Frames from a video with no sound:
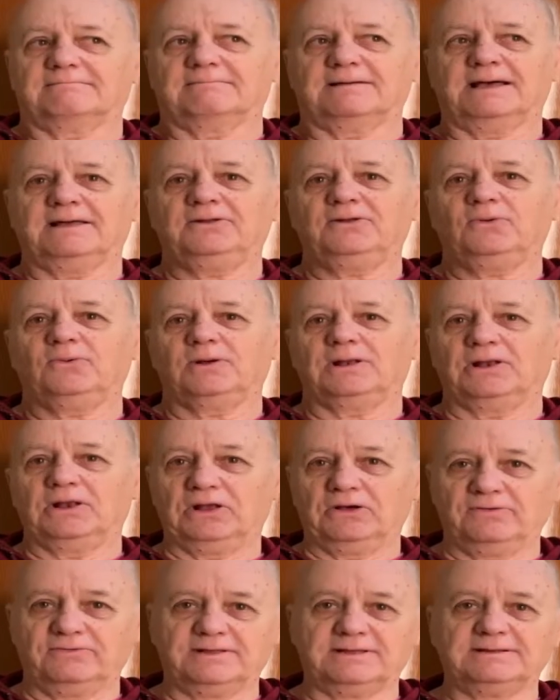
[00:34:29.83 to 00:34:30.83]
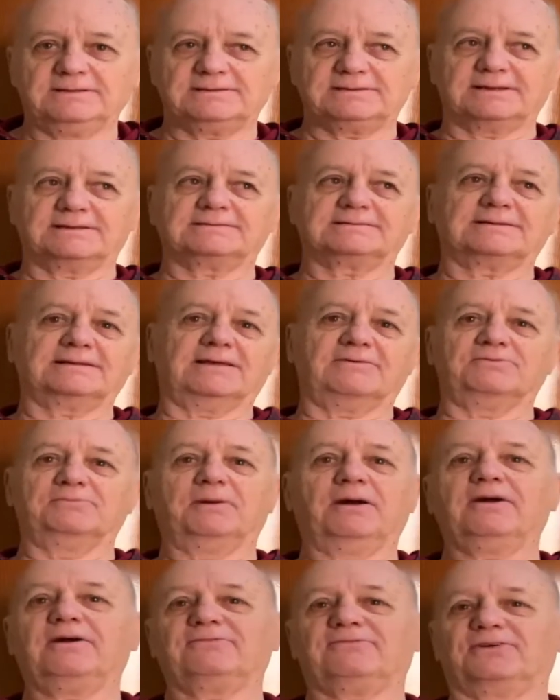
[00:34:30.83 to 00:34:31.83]
I know what love is. I said, I'm
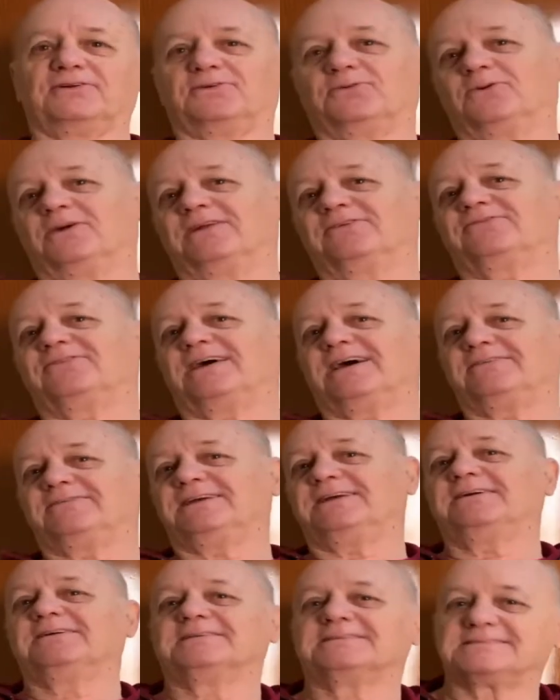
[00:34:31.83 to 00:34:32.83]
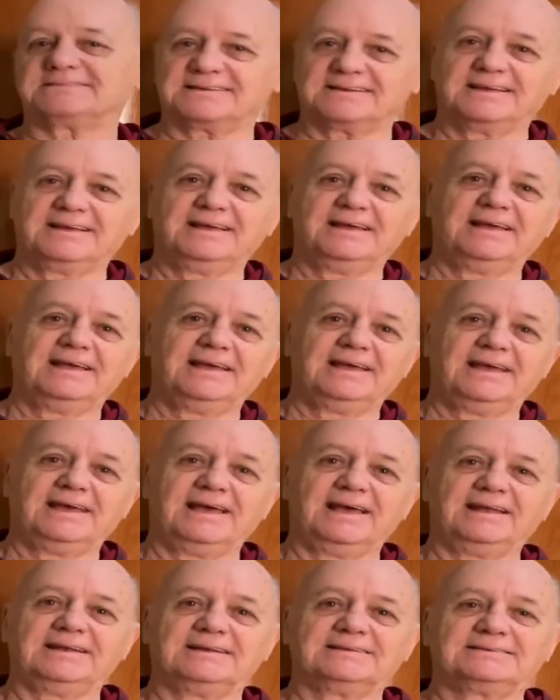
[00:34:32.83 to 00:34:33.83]
married for 25 years.
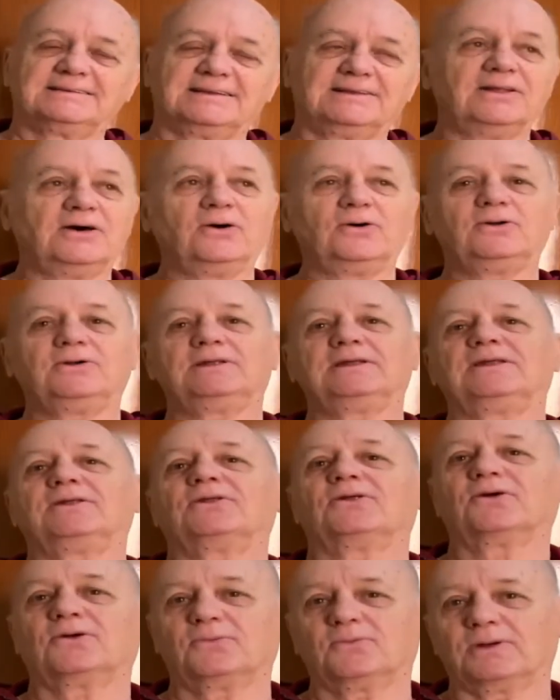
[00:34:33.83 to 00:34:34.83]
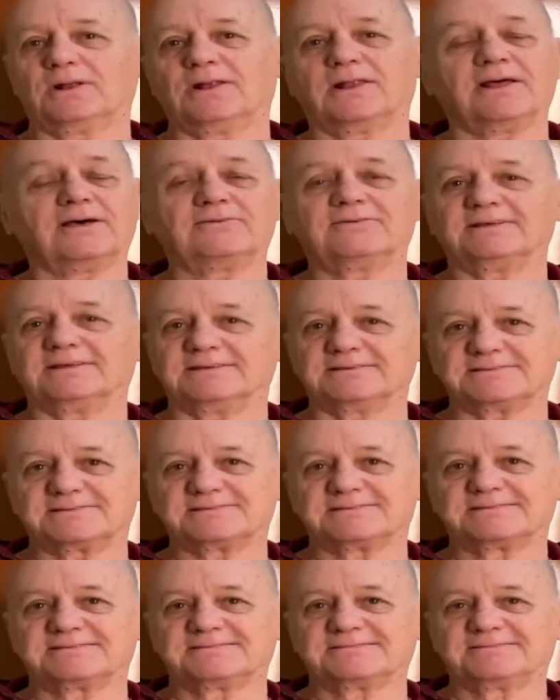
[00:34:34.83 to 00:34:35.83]
And he said, no, you didn't learn what love is.
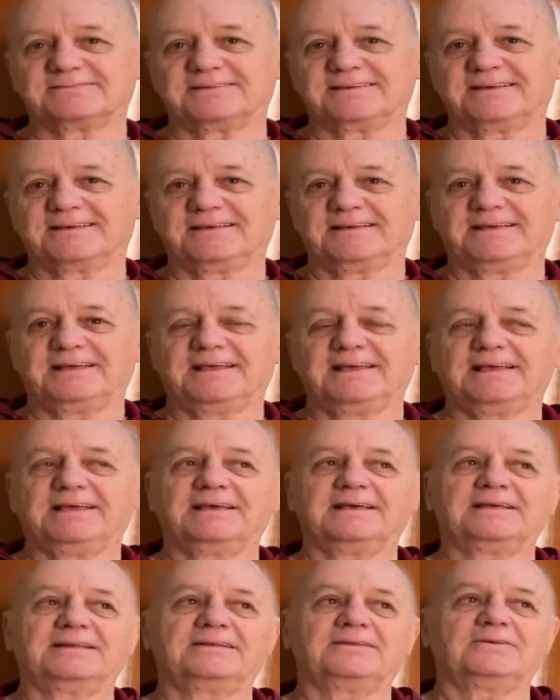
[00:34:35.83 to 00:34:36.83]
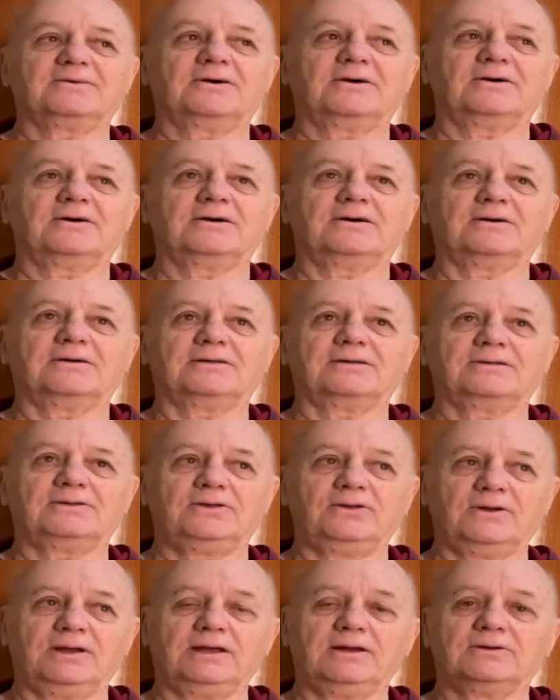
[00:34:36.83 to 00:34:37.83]
And
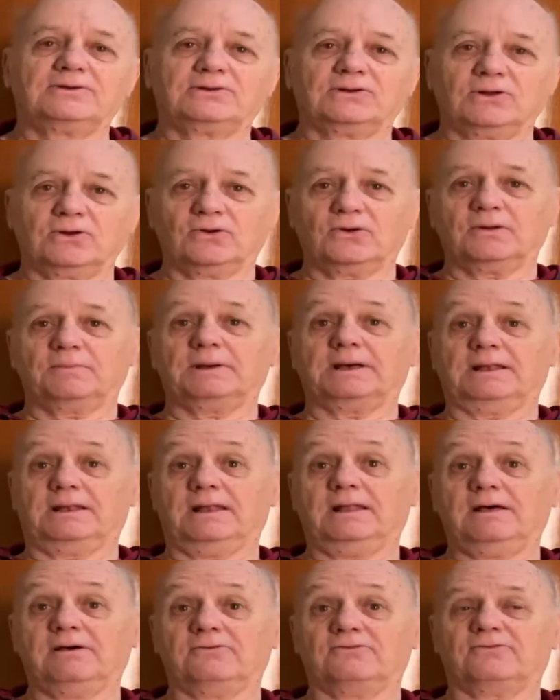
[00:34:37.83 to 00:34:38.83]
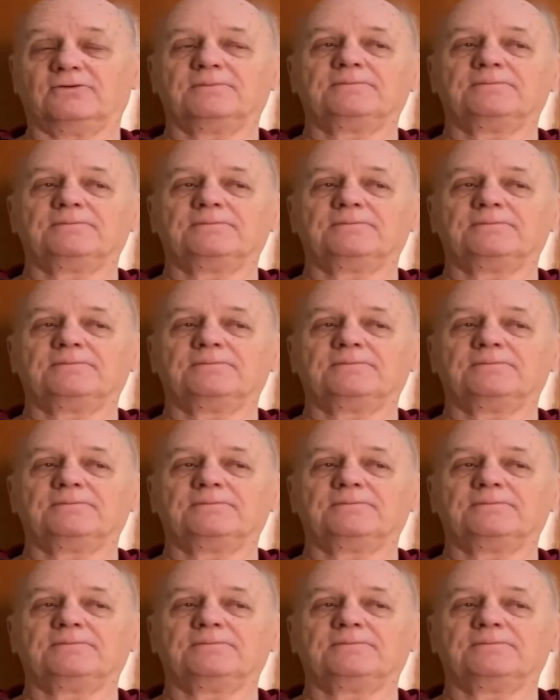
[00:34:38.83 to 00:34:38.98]
you're here to learn about love.